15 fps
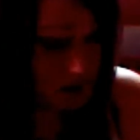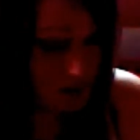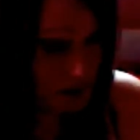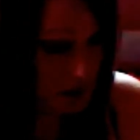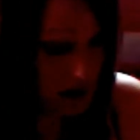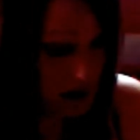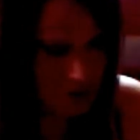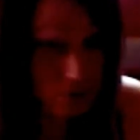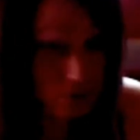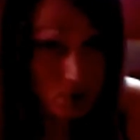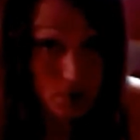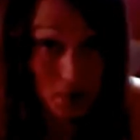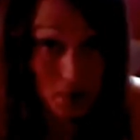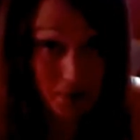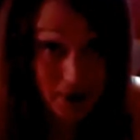And
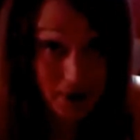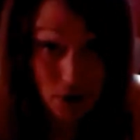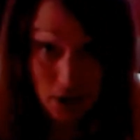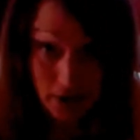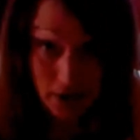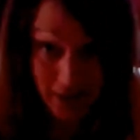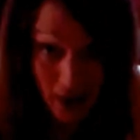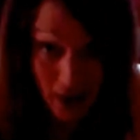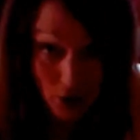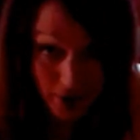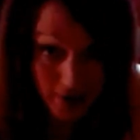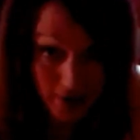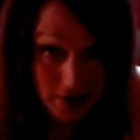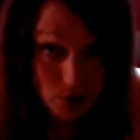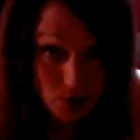apparently
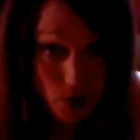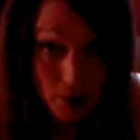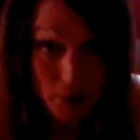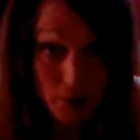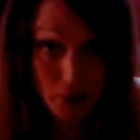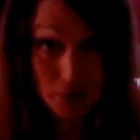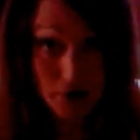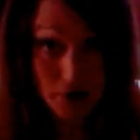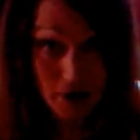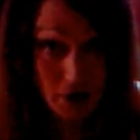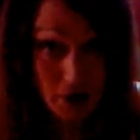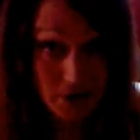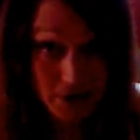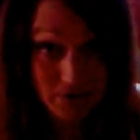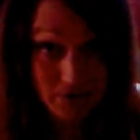nowadays, women are
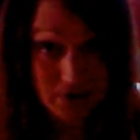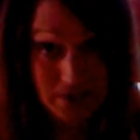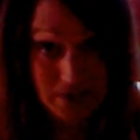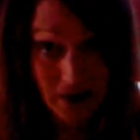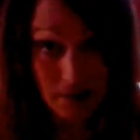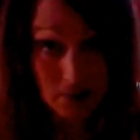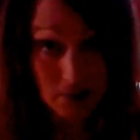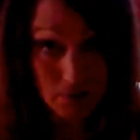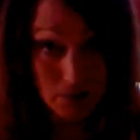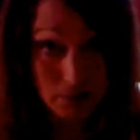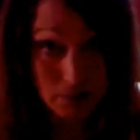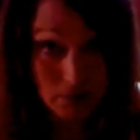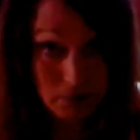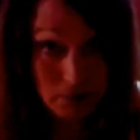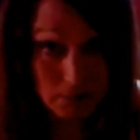guilty of the same
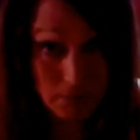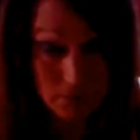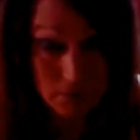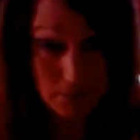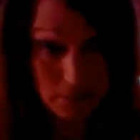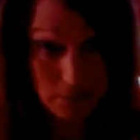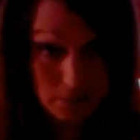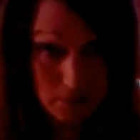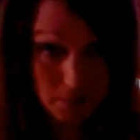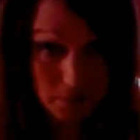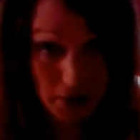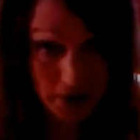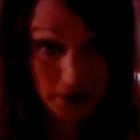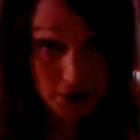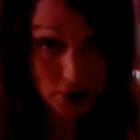
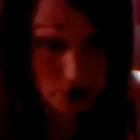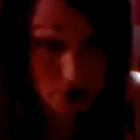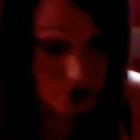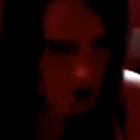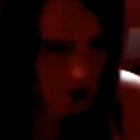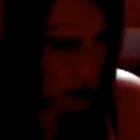pleasures